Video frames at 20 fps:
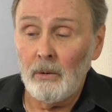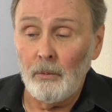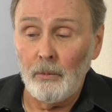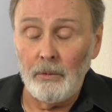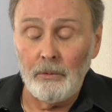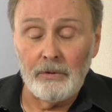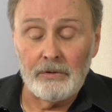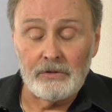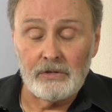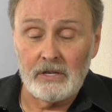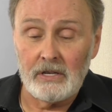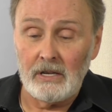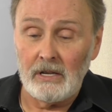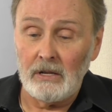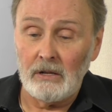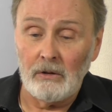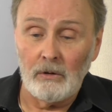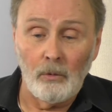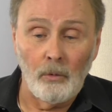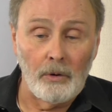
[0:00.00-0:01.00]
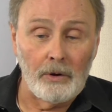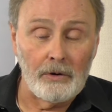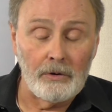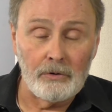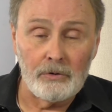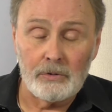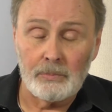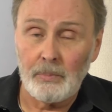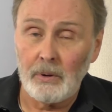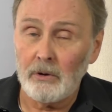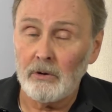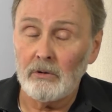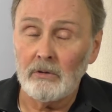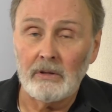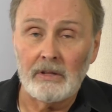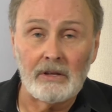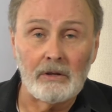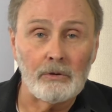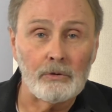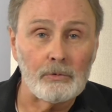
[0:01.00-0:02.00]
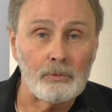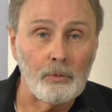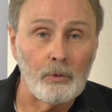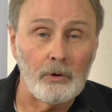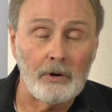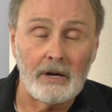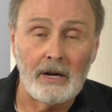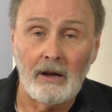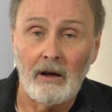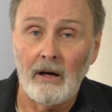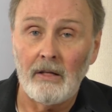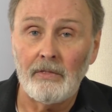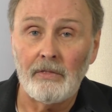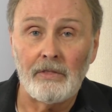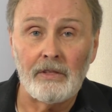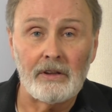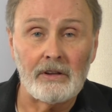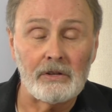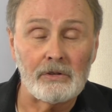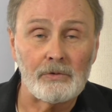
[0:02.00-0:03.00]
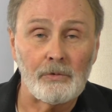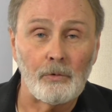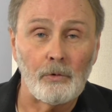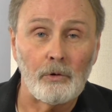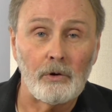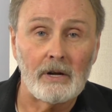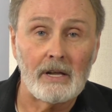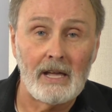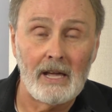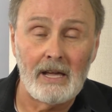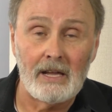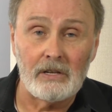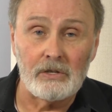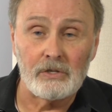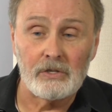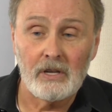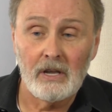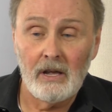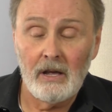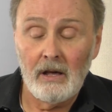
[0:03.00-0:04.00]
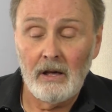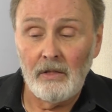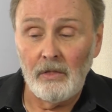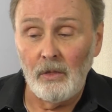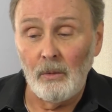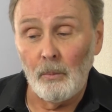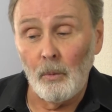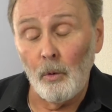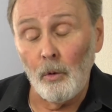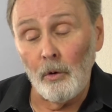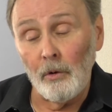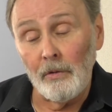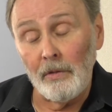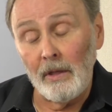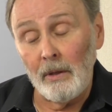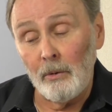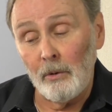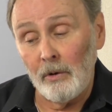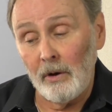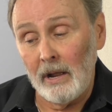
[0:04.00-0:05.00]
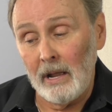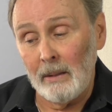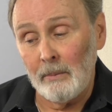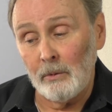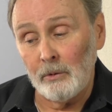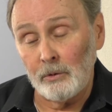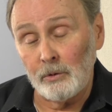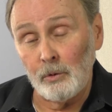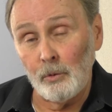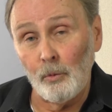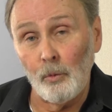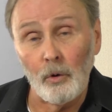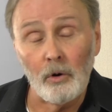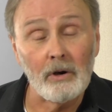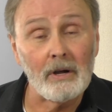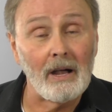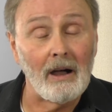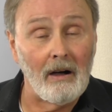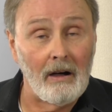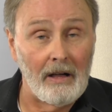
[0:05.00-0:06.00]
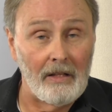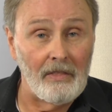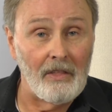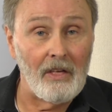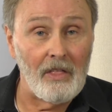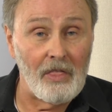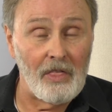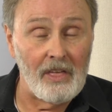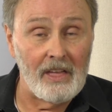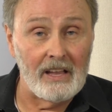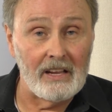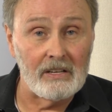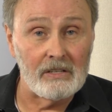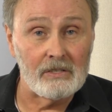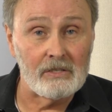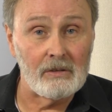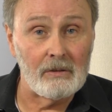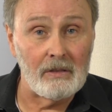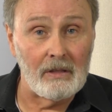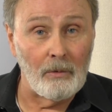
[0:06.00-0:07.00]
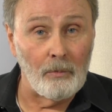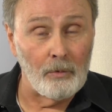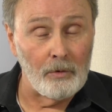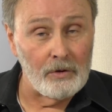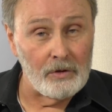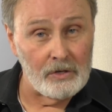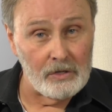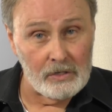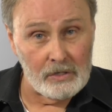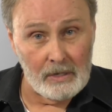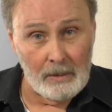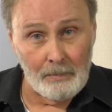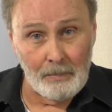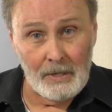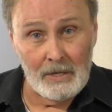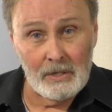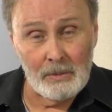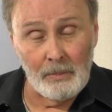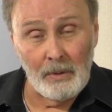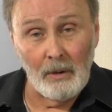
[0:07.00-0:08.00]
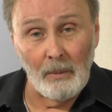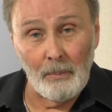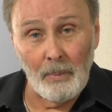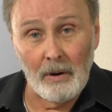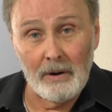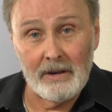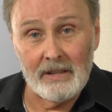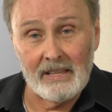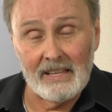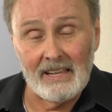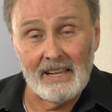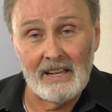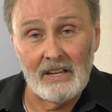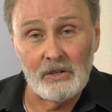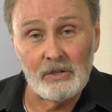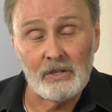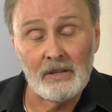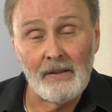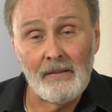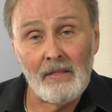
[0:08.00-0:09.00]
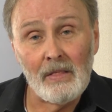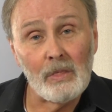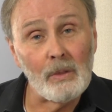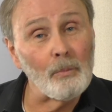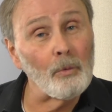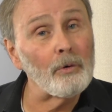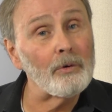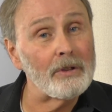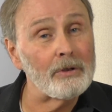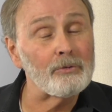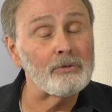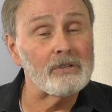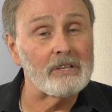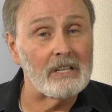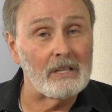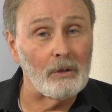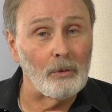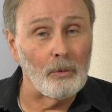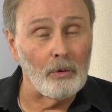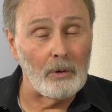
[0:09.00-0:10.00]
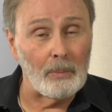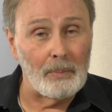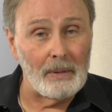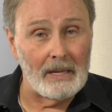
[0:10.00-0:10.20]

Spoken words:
We would see lawyers, paralegals working on things for a case. The more they were able to work on things that weren't just a piecemeal part of the case, the more interesting the work